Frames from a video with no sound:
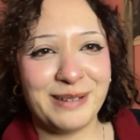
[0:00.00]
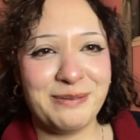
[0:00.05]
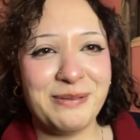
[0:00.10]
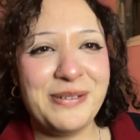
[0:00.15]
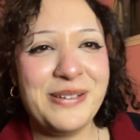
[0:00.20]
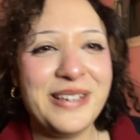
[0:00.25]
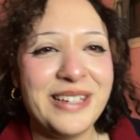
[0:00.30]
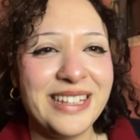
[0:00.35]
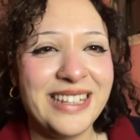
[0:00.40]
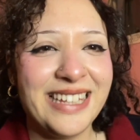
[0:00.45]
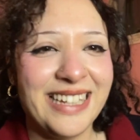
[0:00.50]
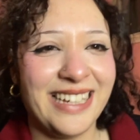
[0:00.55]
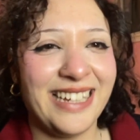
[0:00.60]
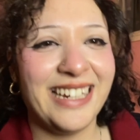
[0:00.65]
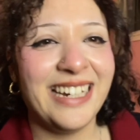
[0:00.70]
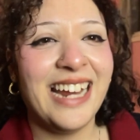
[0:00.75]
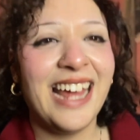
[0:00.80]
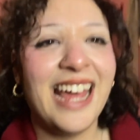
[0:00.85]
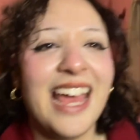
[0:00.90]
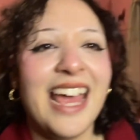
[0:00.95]
if you
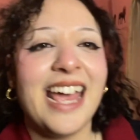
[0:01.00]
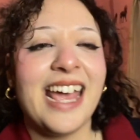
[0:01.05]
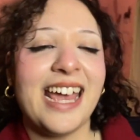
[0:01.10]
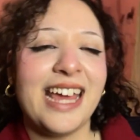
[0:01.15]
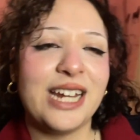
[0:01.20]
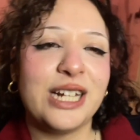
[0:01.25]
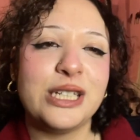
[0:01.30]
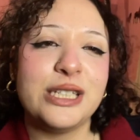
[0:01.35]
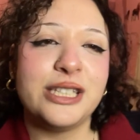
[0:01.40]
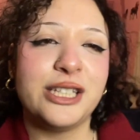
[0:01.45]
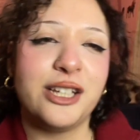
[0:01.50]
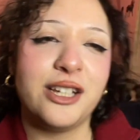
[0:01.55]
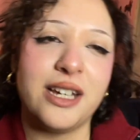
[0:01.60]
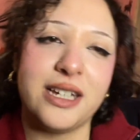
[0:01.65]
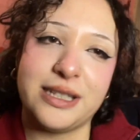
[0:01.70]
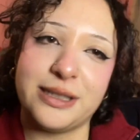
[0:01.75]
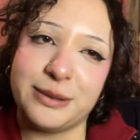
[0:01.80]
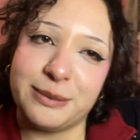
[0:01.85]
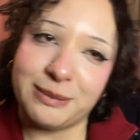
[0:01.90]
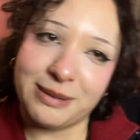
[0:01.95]
did, and I'll see you
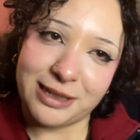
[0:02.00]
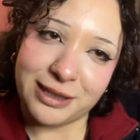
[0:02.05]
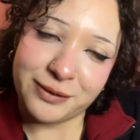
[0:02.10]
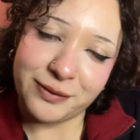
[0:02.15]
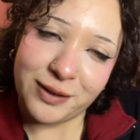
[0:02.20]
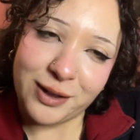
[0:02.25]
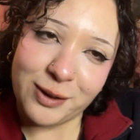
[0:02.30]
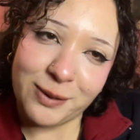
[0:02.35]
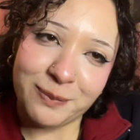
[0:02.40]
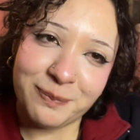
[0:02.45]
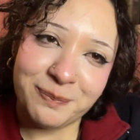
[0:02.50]
guys on the next video.